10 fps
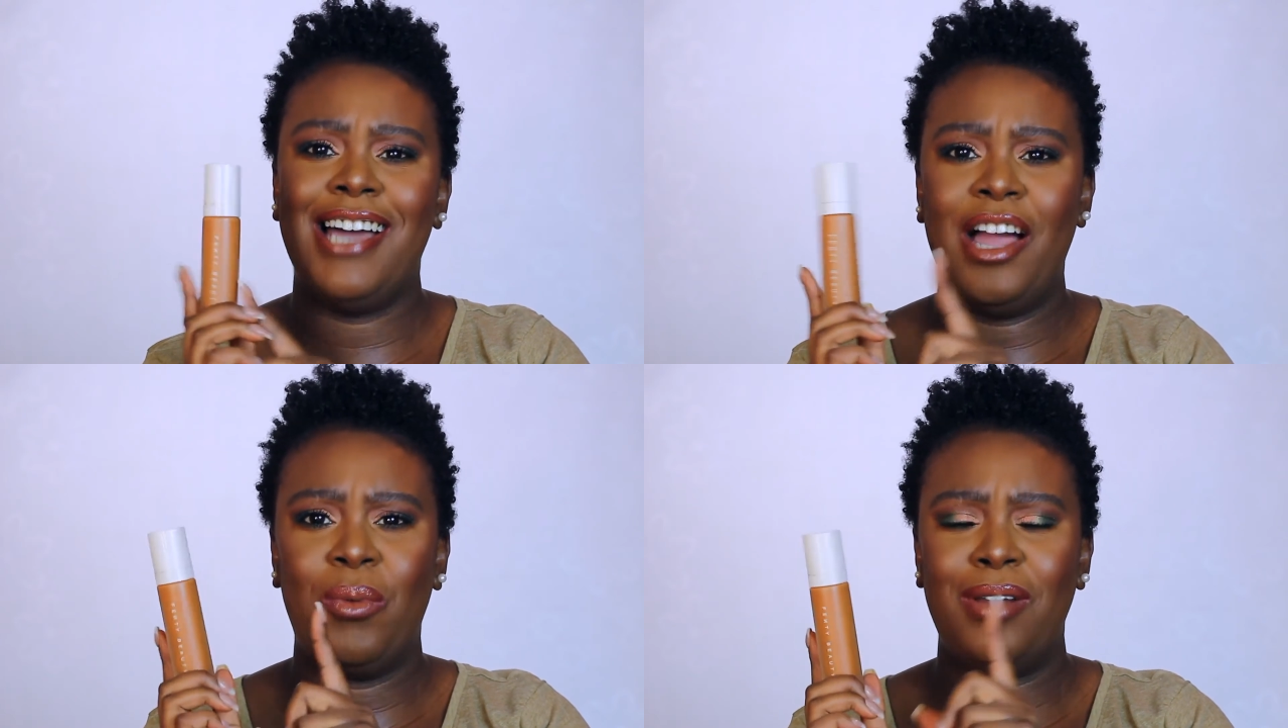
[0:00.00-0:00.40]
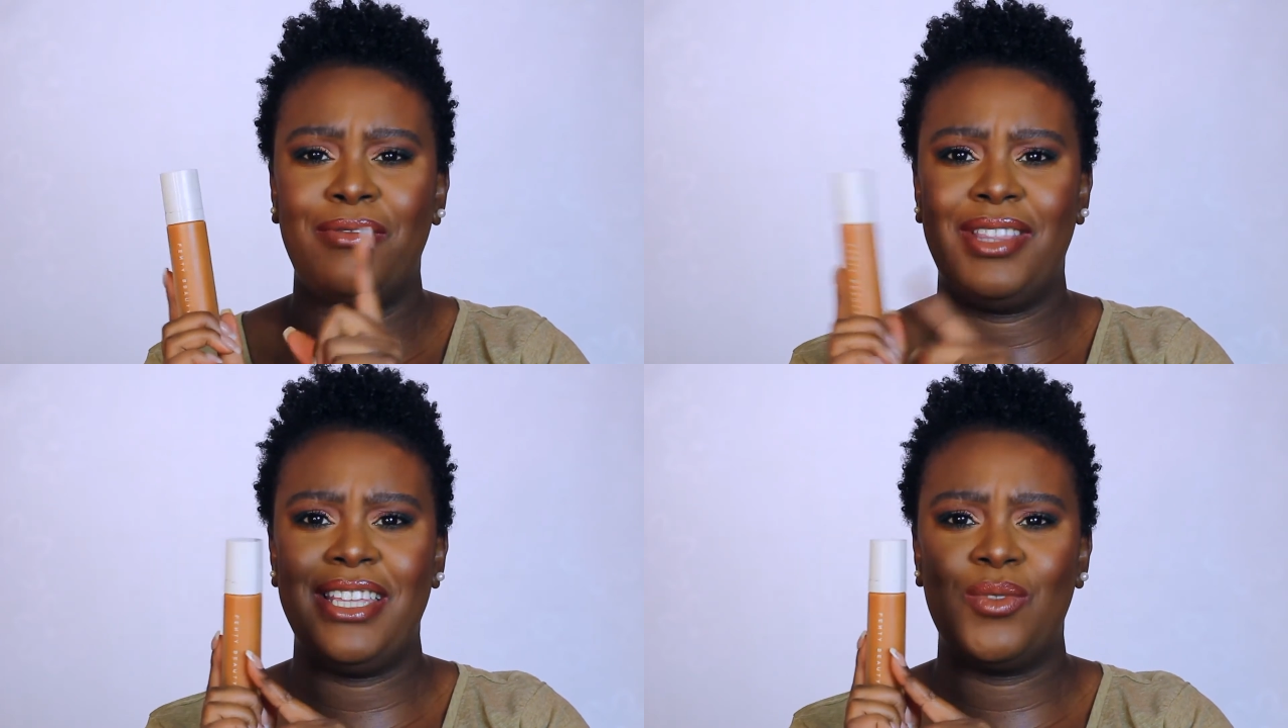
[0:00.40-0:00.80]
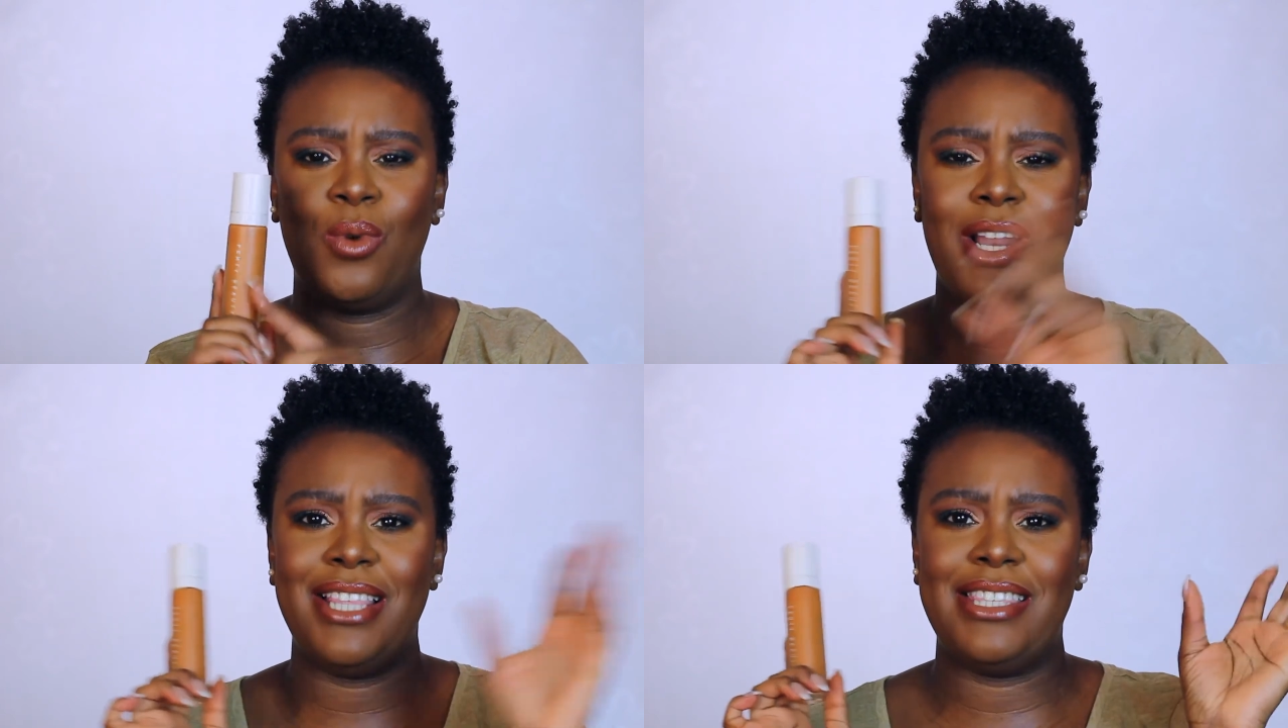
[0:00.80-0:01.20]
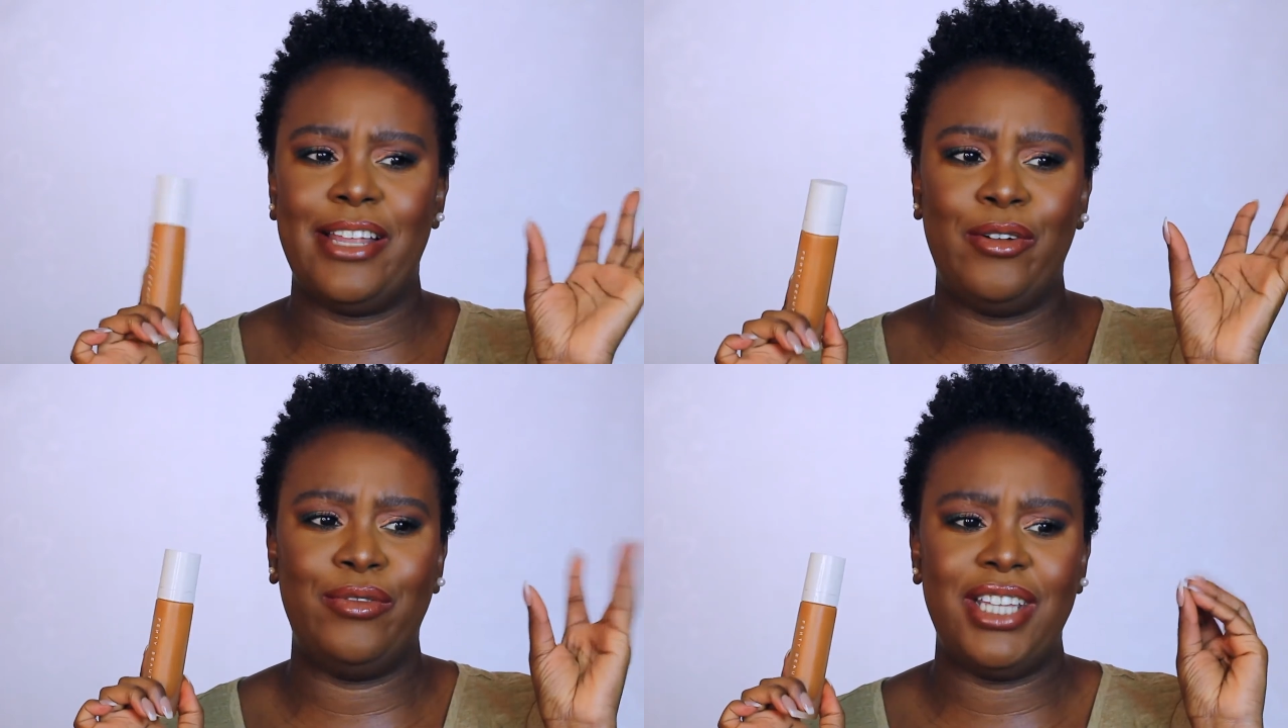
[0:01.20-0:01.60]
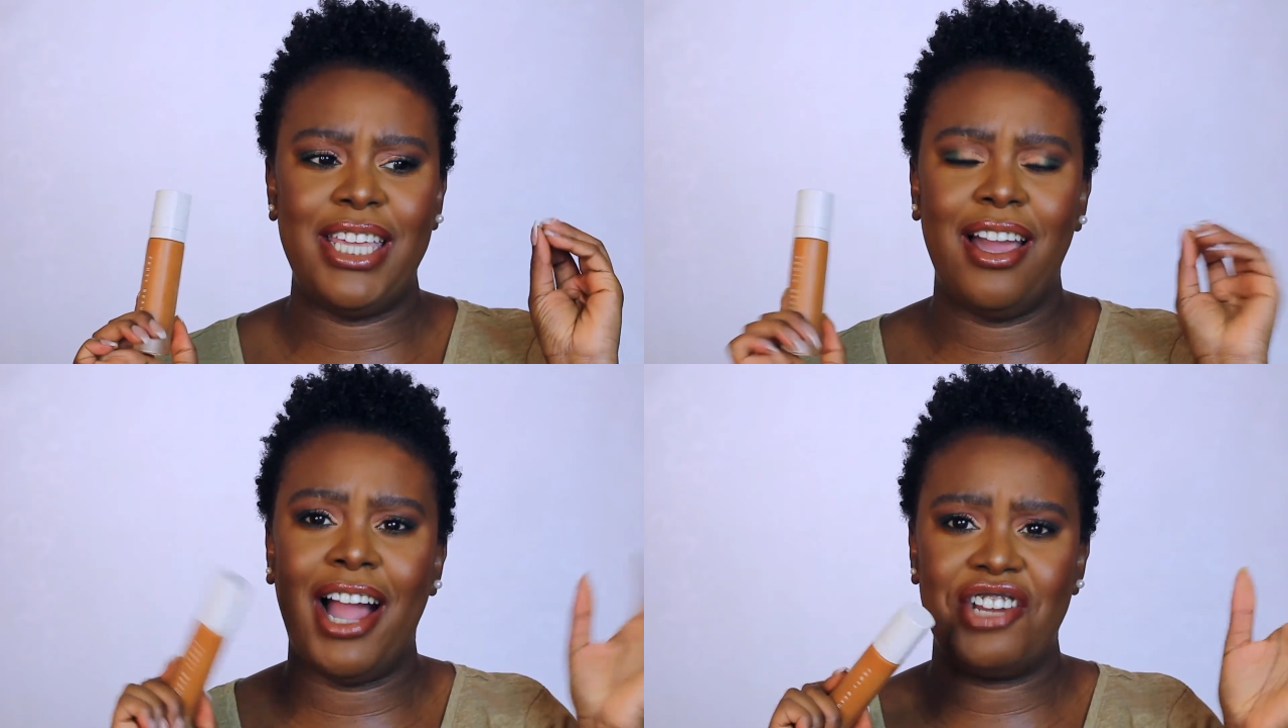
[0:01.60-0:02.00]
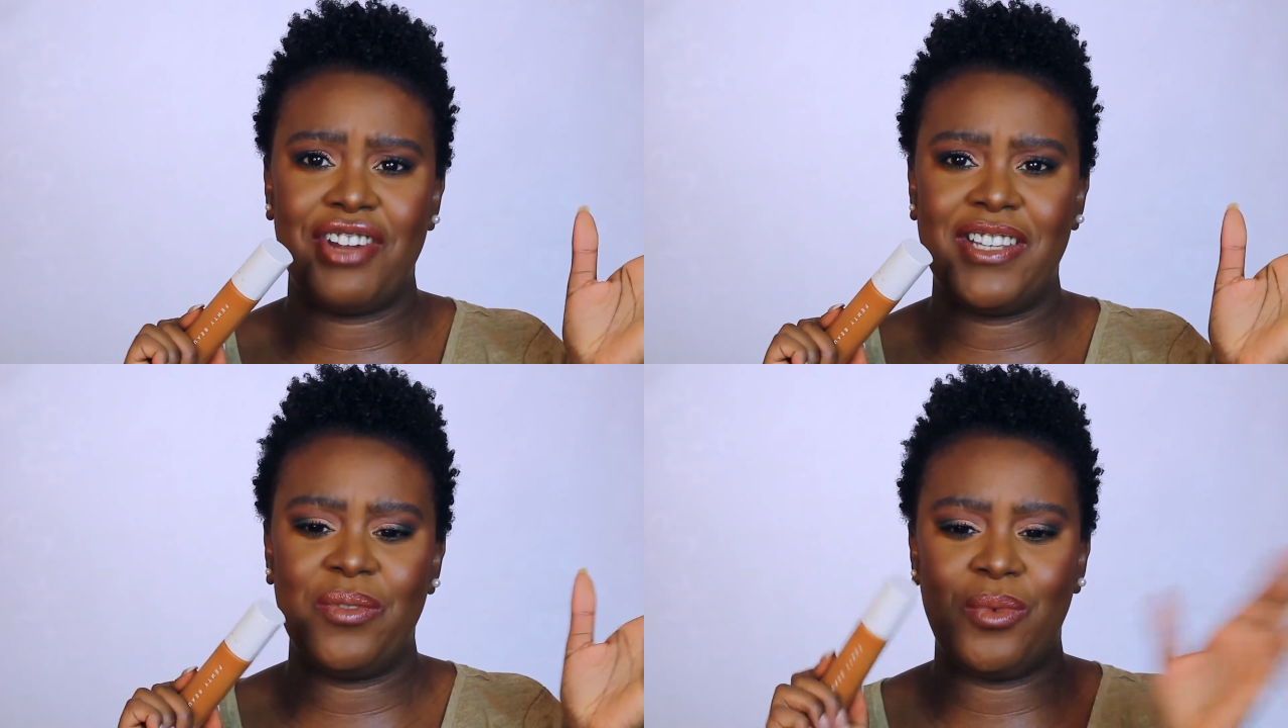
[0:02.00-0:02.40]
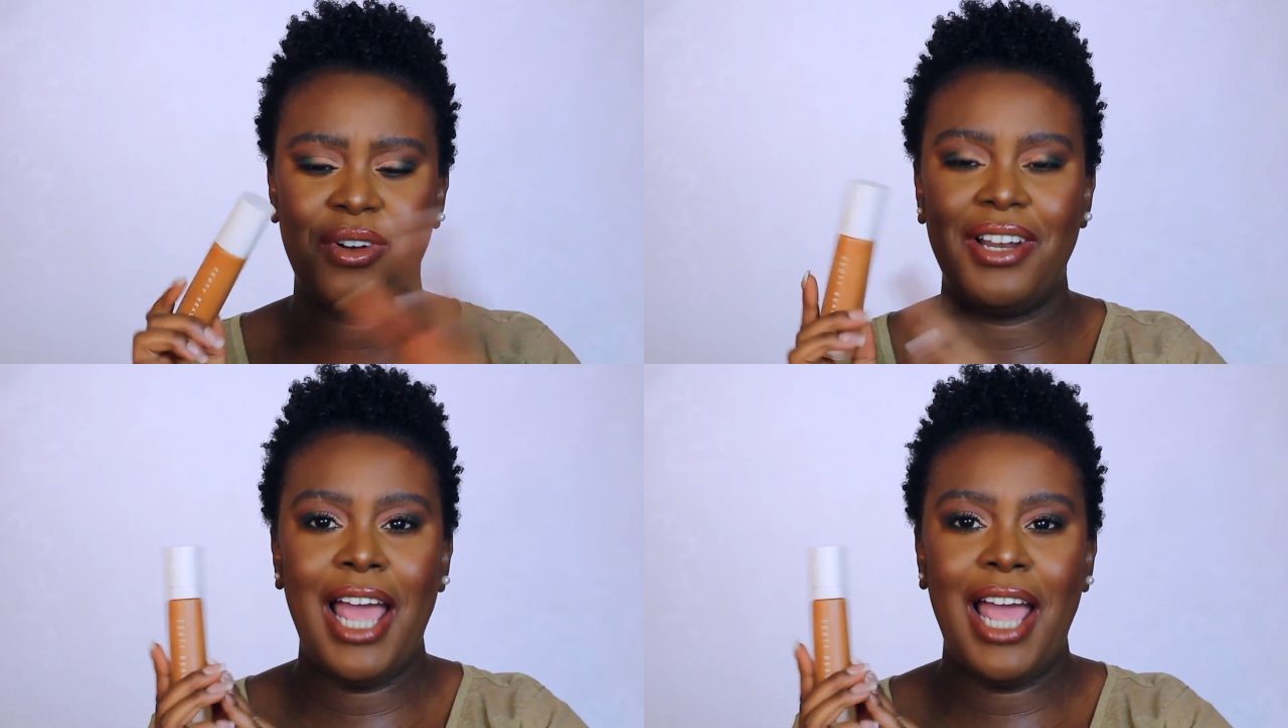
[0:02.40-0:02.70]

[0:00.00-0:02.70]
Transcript: that I went for this one instead of the hydrating one,